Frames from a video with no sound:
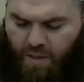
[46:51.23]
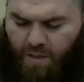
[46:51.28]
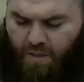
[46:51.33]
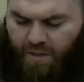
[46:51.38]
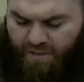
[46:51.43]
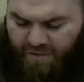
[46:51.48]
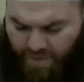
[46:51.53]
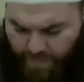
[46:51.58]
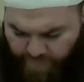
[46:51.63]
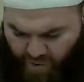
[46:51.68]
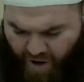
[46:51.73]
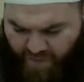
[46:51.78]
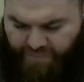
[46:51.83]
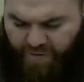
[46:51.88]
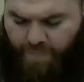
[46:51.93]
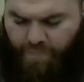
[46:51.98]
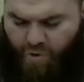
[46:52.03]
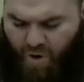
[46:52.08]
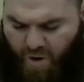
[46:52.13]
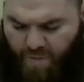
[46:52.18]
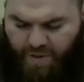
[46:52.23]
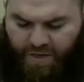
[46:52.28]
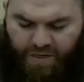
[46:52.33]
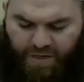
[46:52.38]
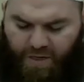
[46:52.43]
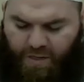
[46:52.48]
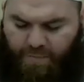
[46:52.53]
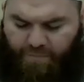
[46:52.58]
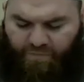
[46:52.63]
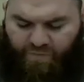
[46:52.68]
because the Prophet prohibited
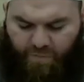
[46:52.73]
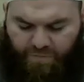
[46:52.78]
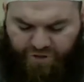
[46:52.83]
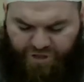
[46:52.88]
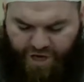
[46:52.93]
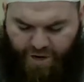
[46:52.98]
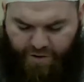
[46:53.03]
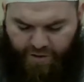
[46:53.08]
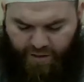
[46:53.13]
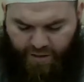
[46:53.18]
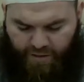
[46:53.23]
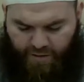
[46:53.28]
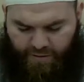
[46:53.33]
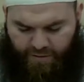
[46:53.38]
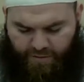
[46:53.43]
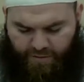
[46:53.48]
him from sharing it.